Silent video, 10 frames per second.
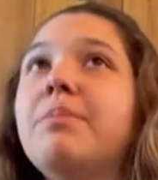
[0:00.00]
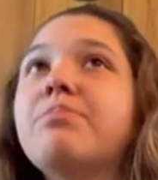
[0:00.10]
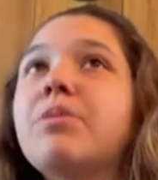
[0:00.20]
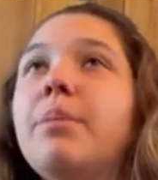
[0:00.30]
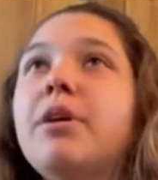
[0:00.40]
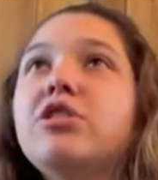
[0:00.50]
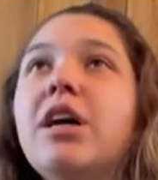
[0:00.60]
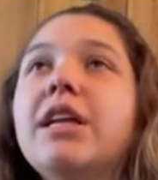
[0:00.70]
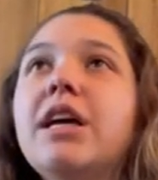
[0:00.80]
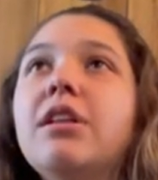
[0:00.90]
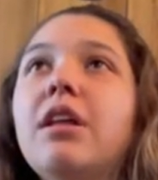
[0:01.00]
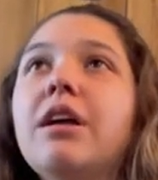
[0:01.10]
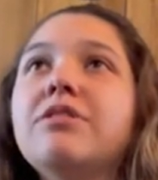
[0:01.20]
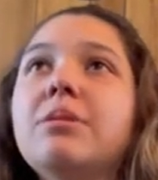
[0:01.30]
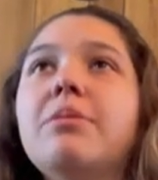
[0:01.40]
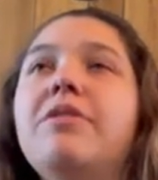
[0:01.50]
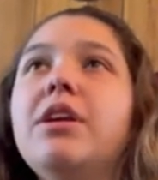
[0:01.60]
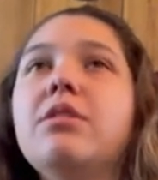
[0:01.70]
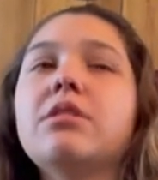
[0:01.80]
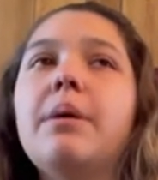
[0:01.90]
gonna try to get a lot of summer
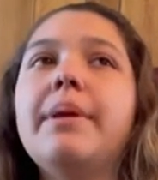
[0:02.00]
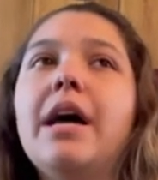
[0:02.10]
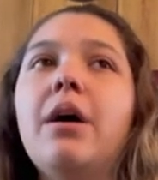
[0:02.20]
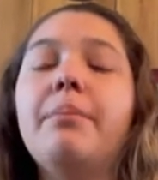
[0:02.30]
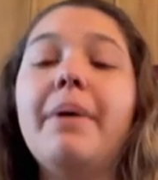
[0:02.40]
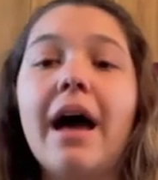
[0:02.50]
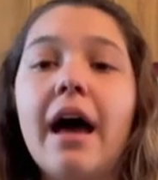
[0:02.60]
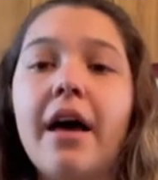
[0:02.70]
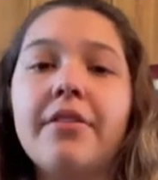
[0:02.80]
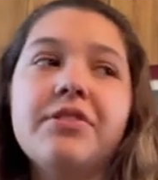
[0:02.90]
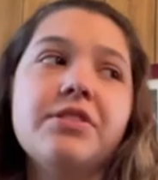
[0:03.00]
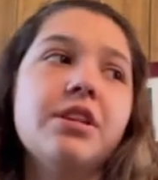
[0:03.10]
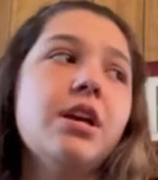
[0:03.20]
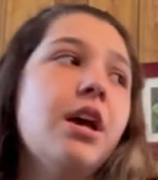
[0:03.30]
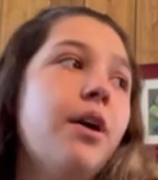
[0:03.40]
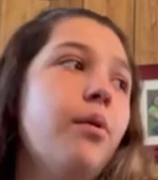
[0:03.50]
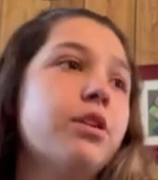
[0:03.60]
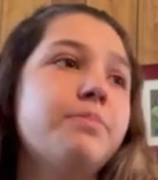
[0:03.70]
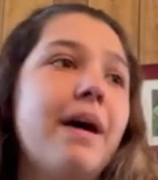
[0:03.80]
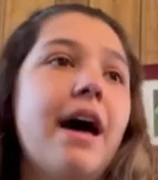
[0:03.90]
videos coming out, baths,
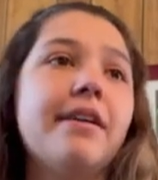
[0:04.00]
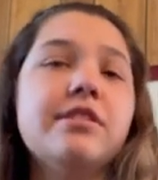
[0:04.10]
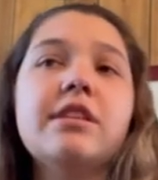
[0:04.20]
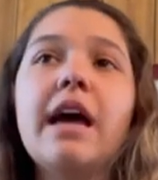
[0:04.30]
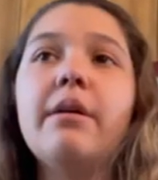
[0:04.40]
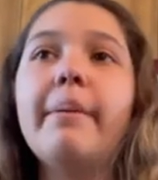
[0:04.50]
horse baths, cow